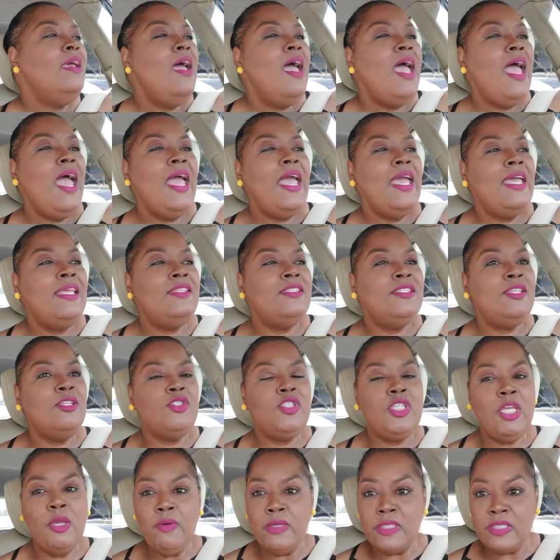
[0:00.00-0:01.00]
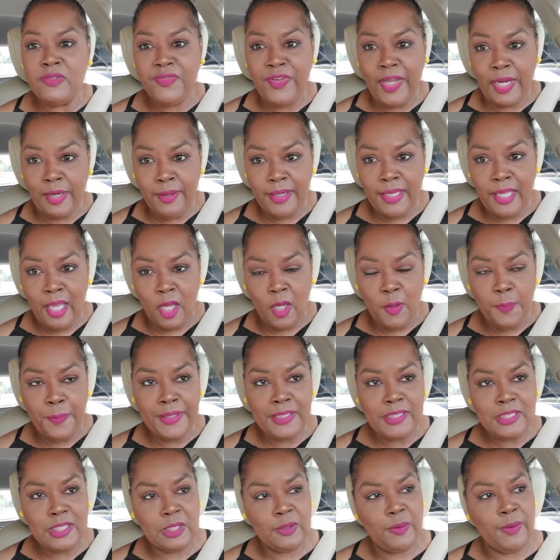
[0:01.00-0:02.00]
And so she was very
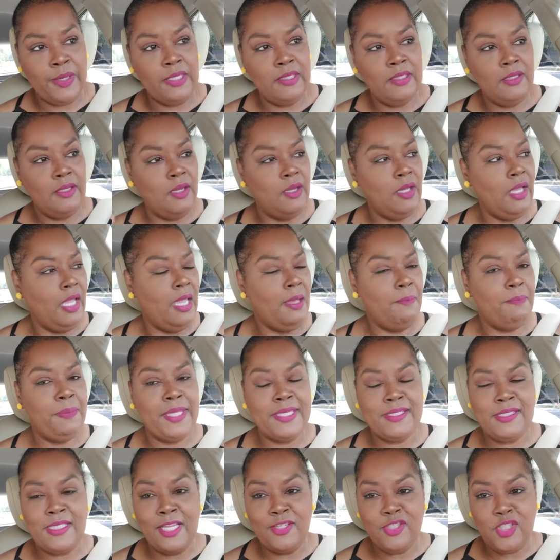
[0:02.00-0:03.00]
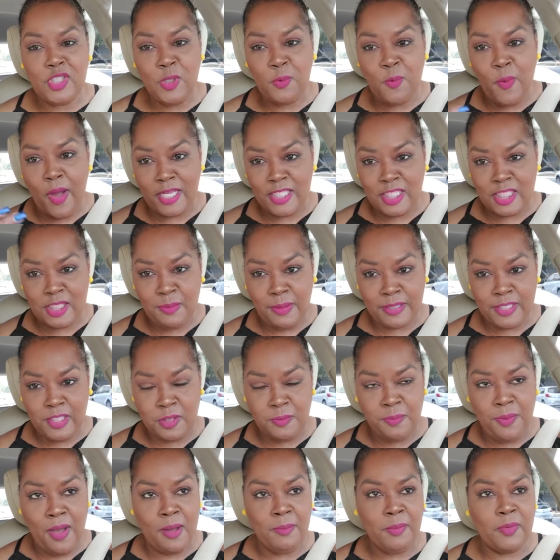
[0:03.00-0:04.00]
open to it. And plus that, she watches my
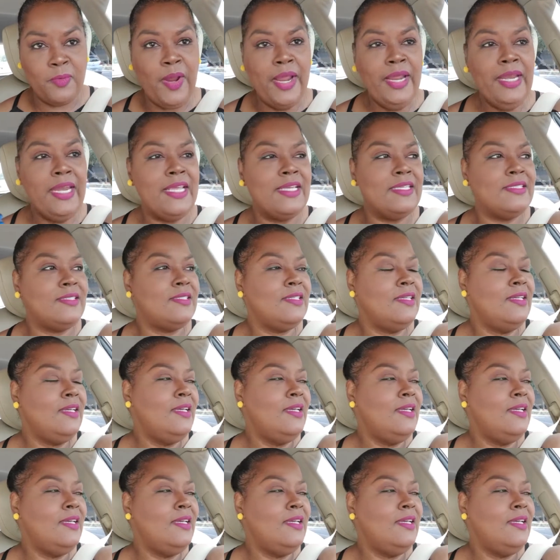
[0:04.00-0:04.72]
2 Pomeranians.